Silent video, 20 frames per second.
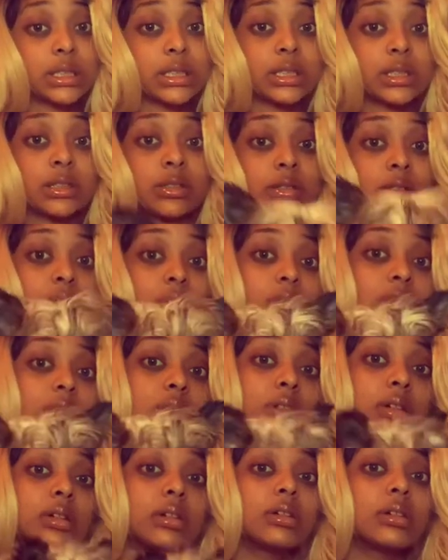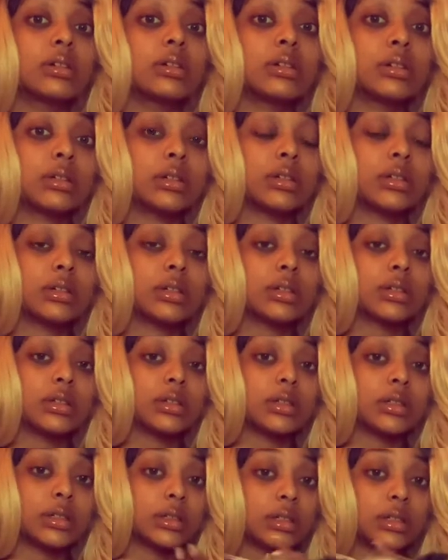
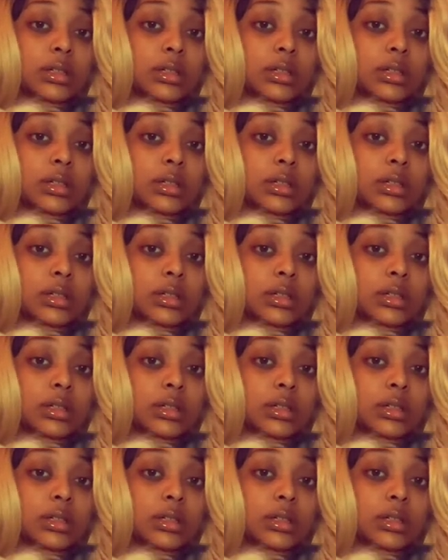(no one is talking)